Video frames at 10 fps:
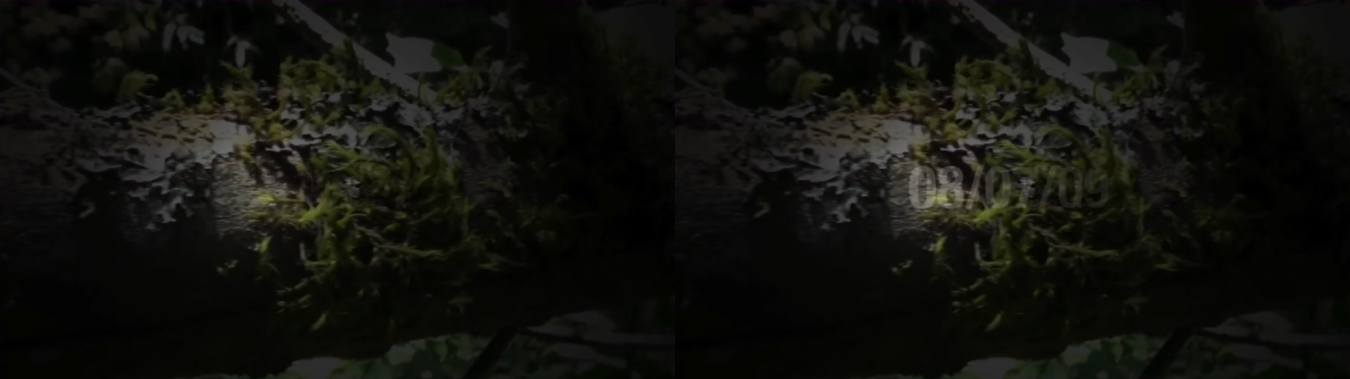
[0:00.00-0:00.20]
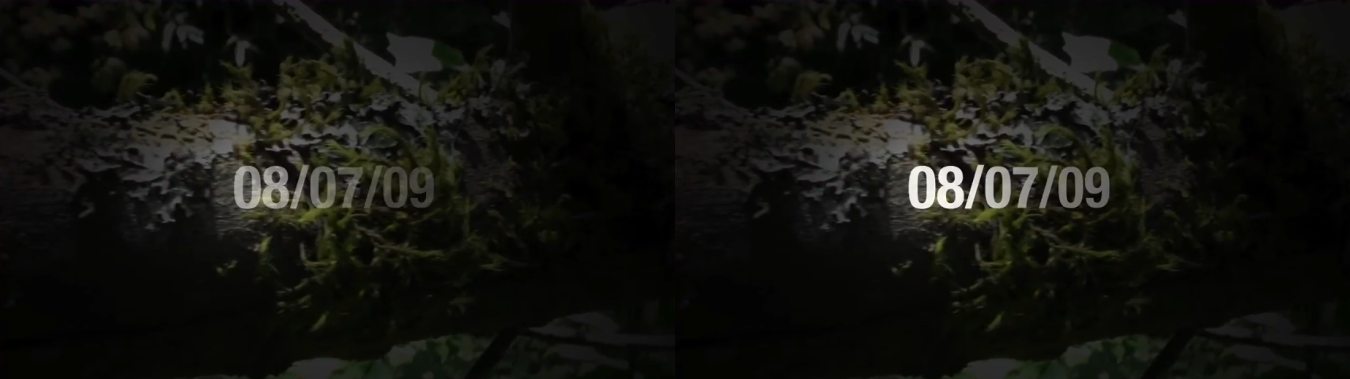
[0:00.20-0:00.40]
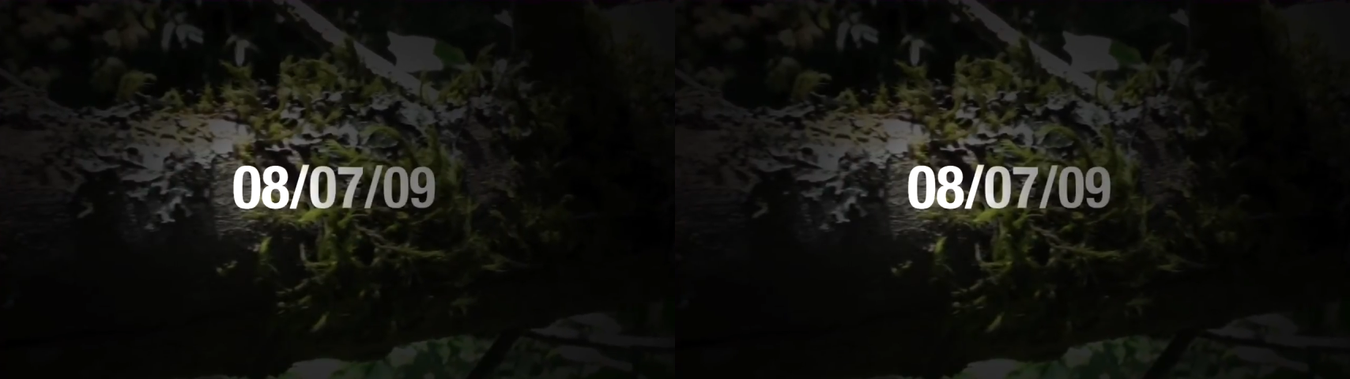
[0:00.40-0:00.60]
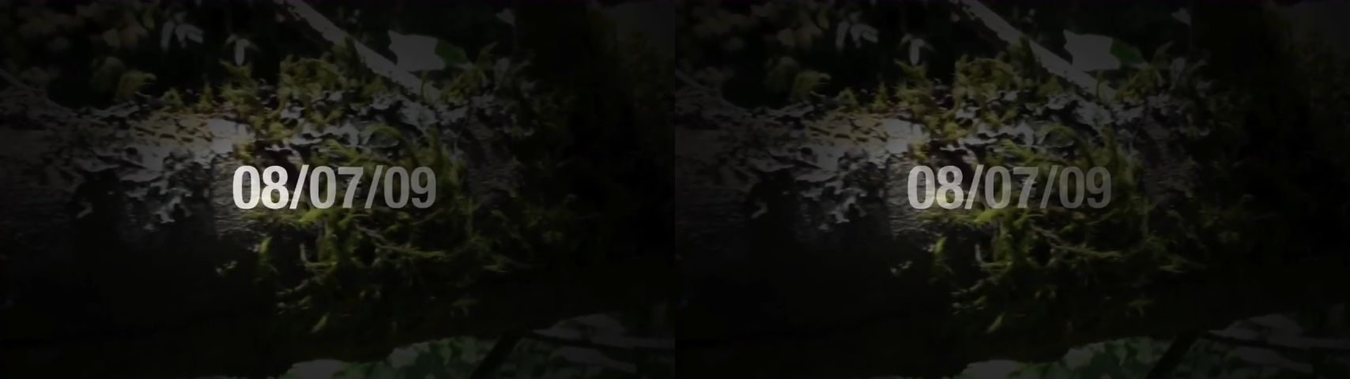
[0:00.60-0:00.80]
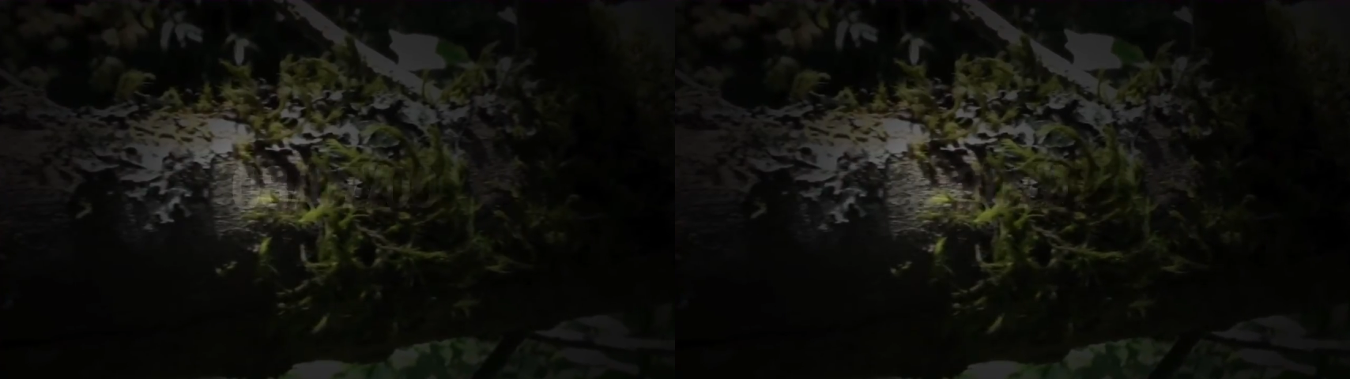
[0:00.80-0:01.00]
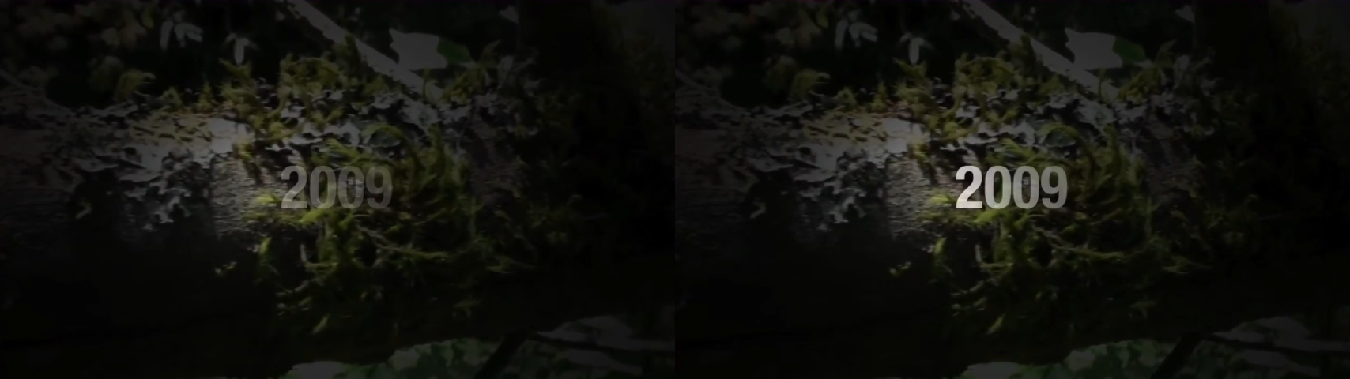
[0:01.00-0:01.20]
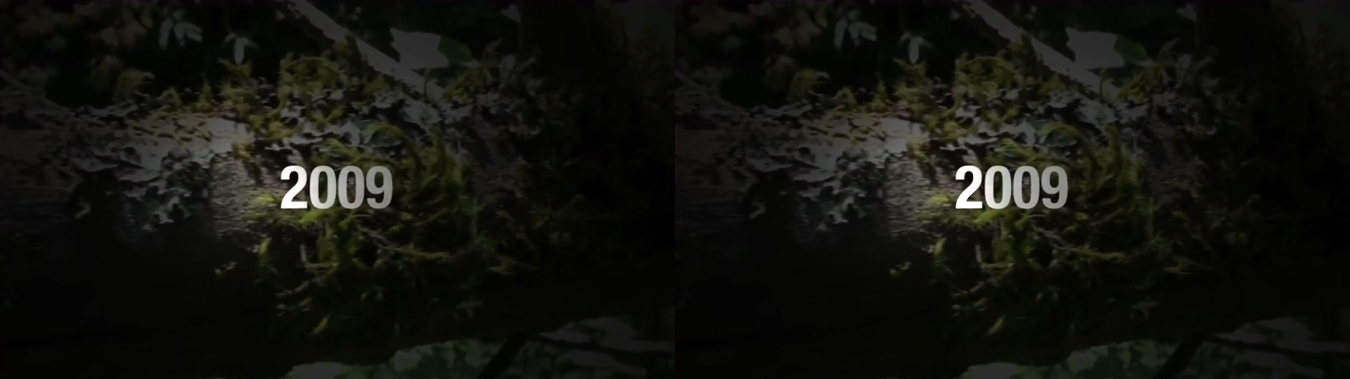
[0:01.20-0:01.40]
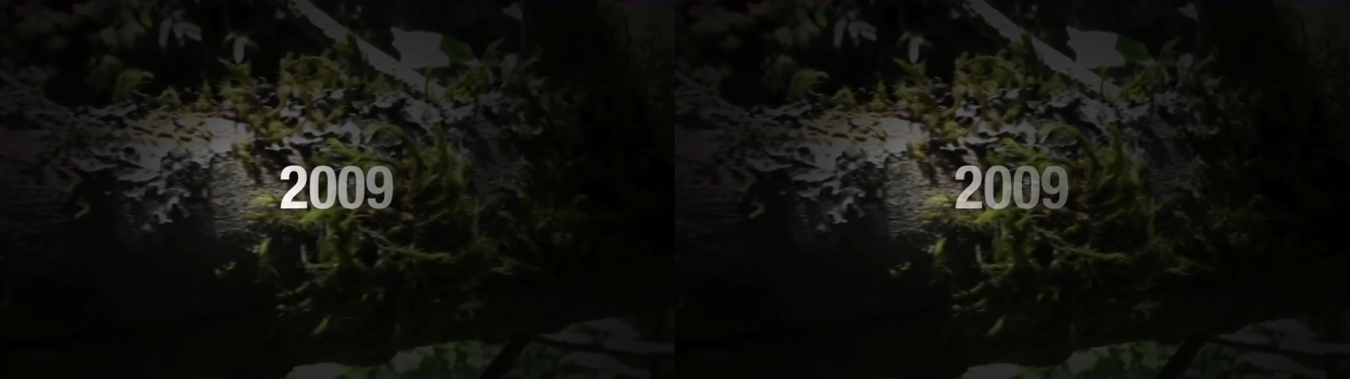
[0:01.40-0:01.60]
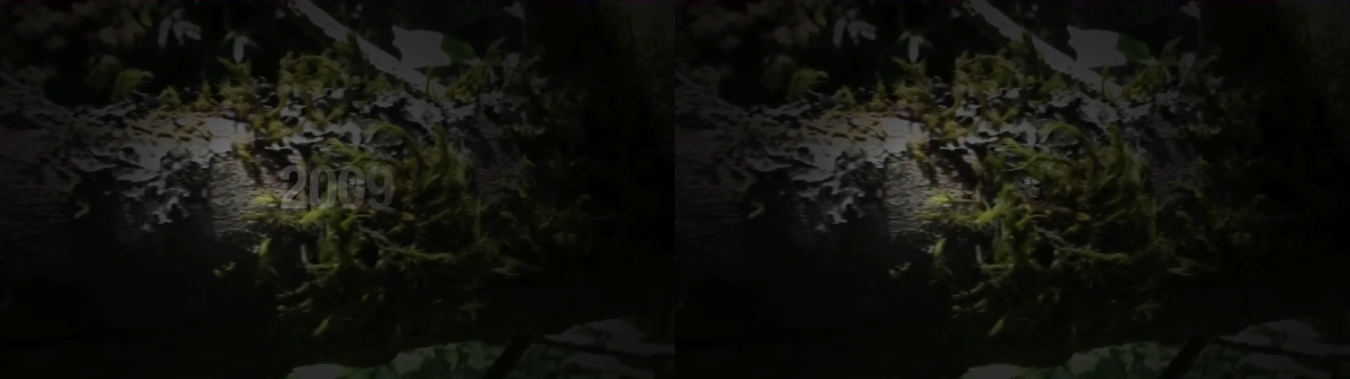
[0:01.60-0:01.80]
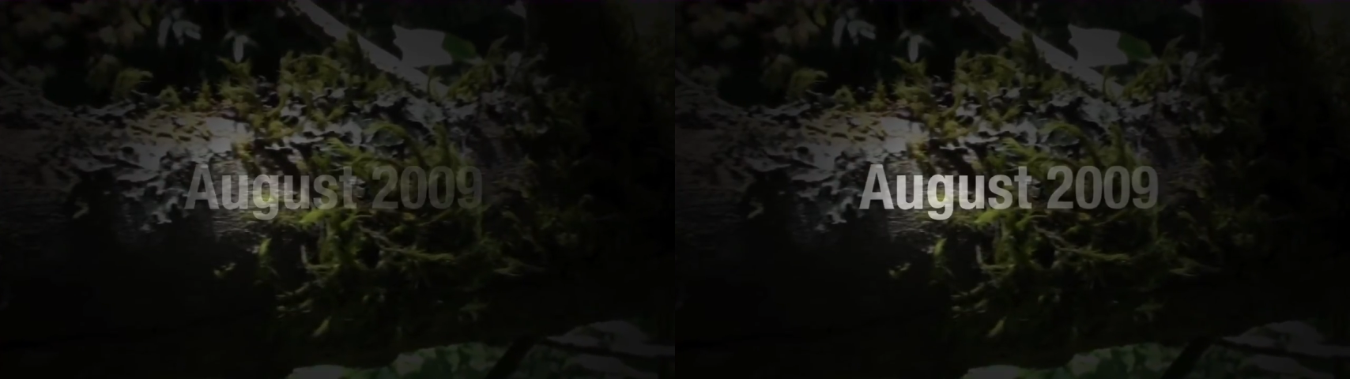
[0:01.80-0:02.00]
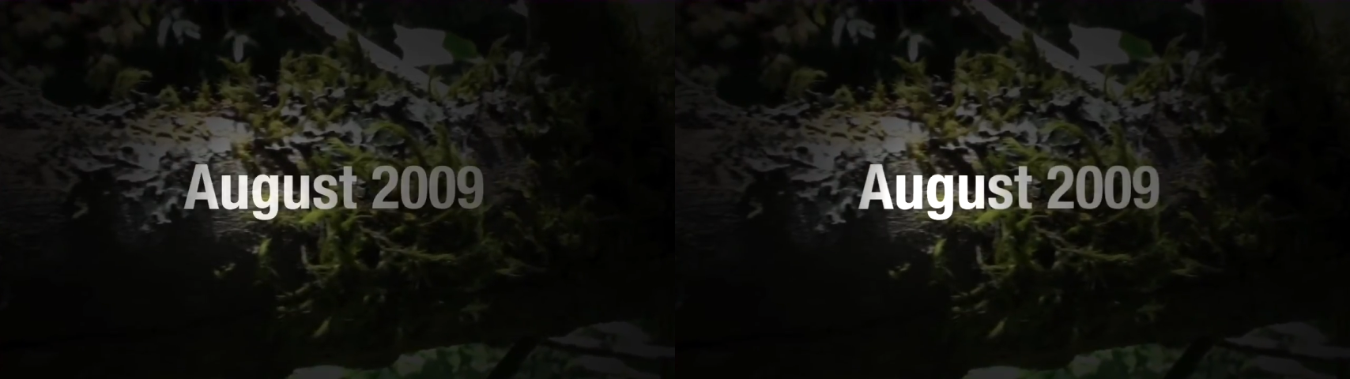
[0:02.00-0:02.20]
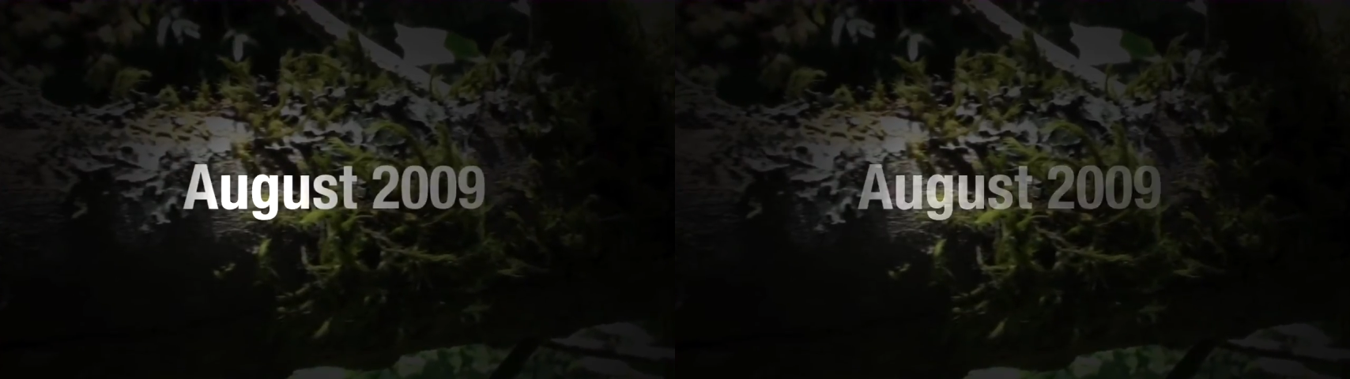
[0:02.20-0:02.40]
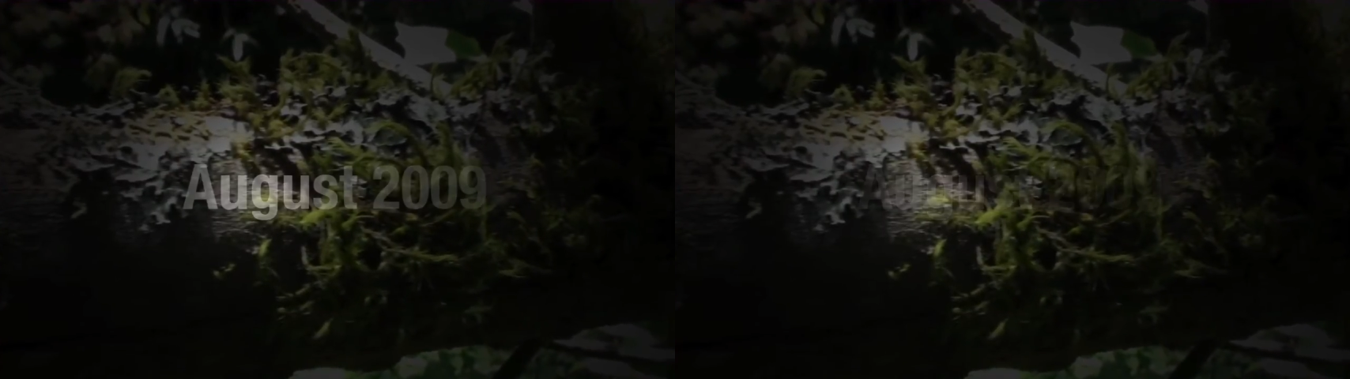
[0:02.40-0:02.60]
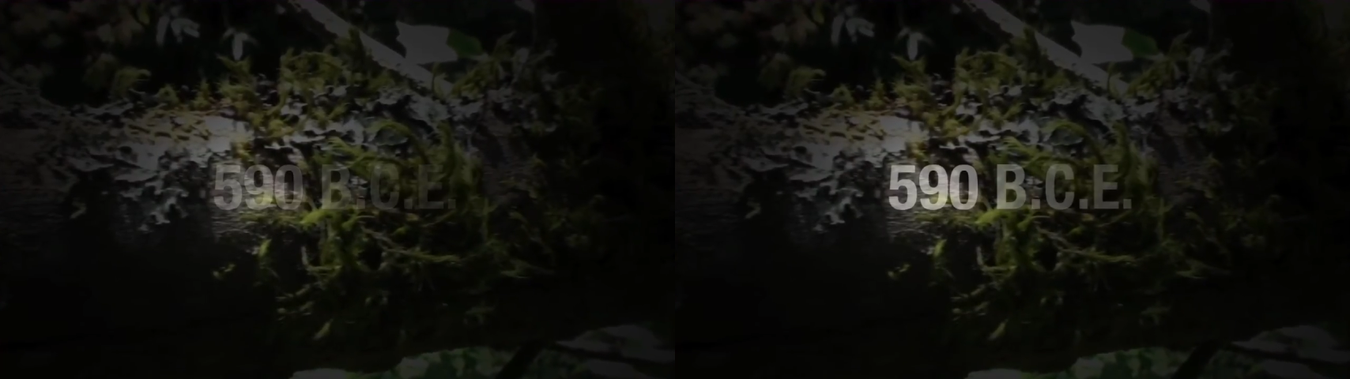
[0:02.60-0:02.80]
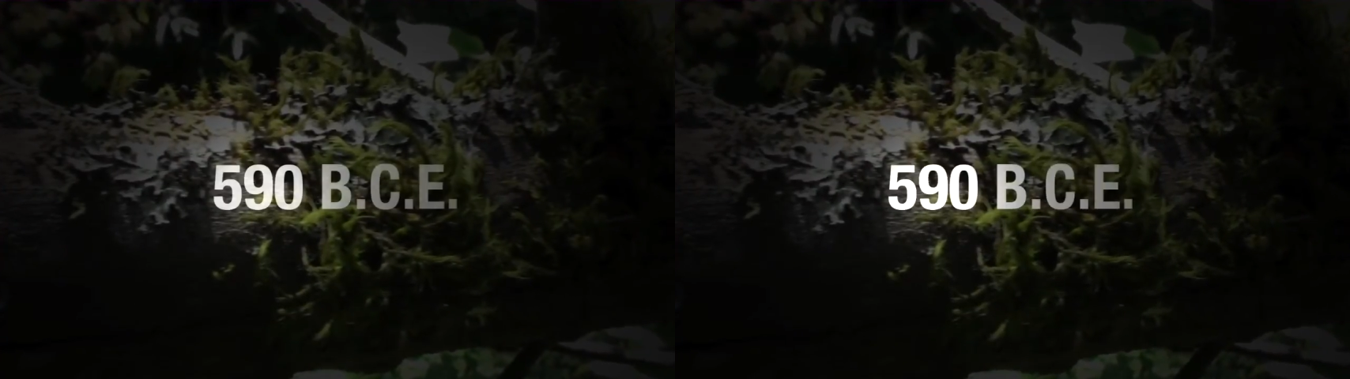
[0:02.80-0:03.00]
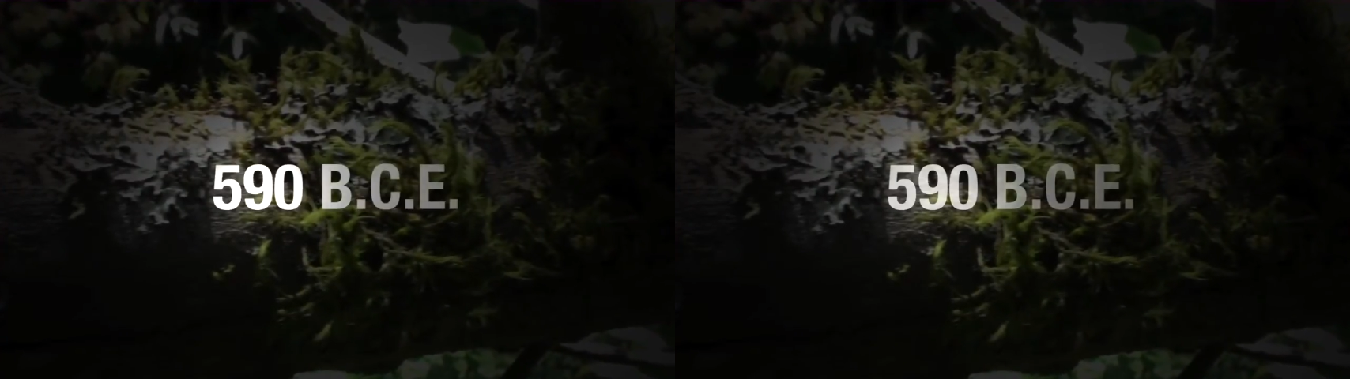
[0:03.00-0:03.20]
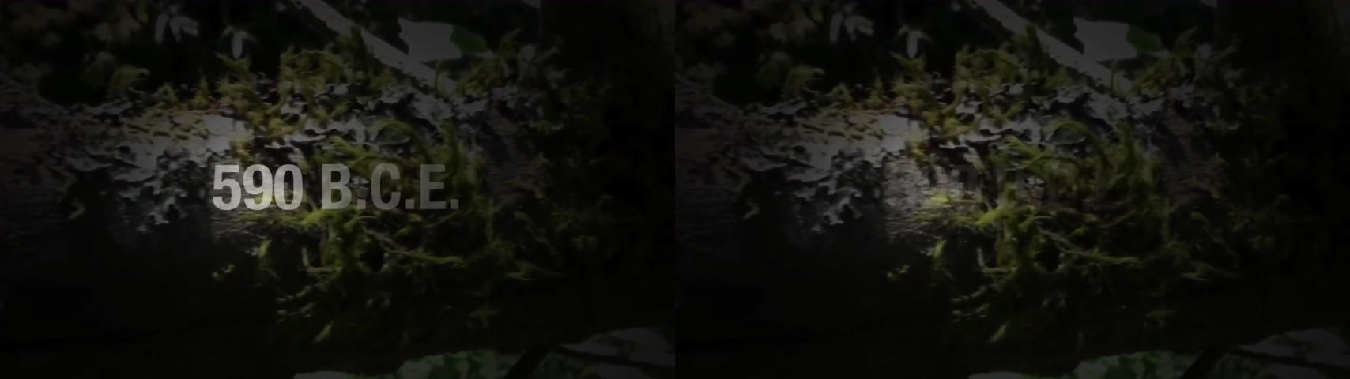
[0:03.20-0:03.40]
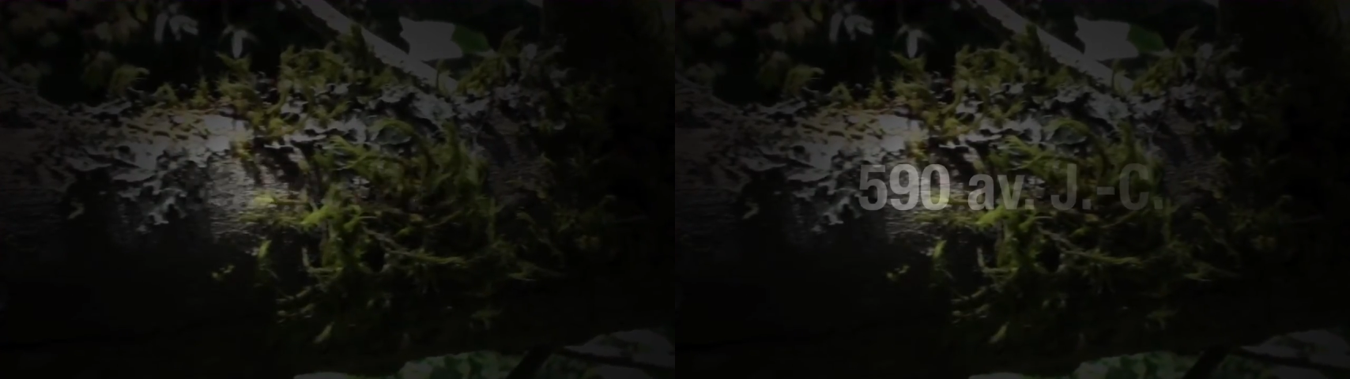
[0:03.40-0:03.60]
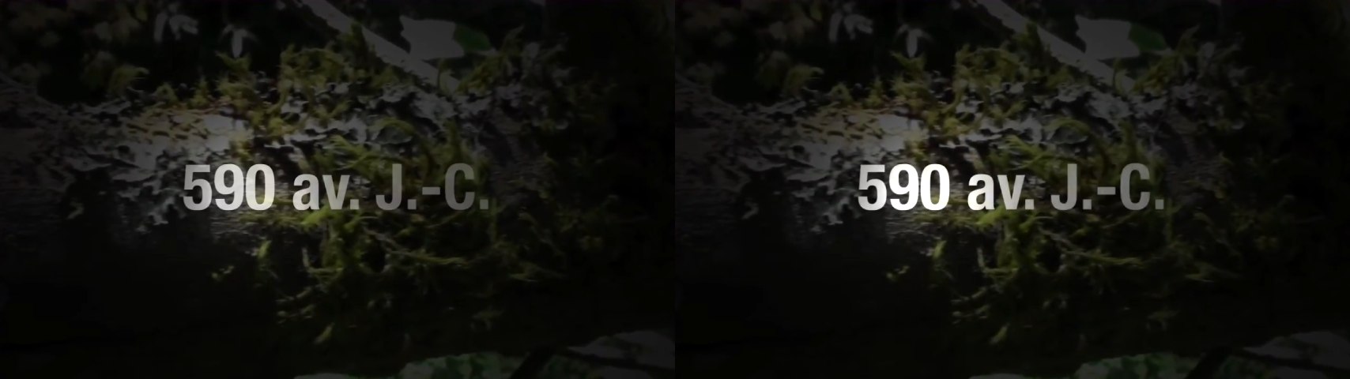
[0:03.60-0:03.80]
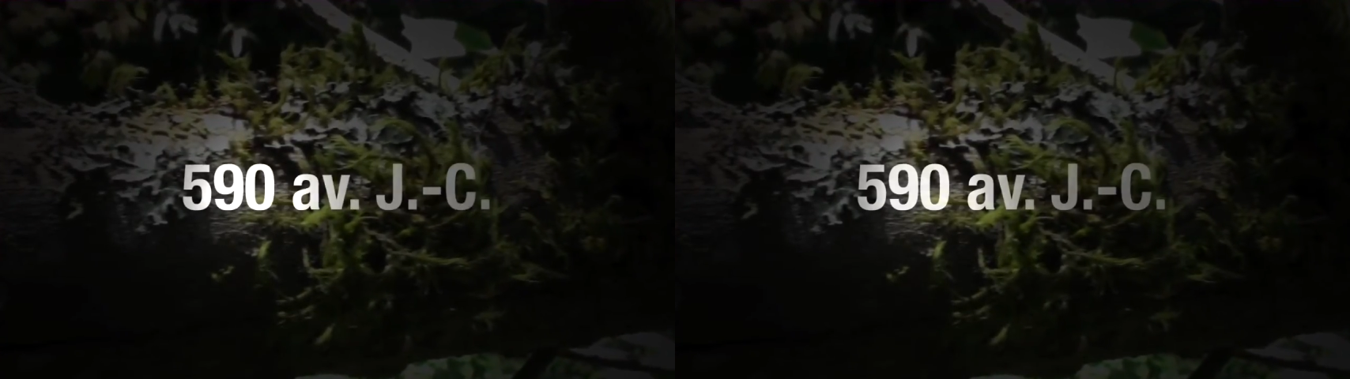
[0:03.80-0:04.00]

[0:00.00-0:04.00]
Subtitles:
[unreadable: no face in view]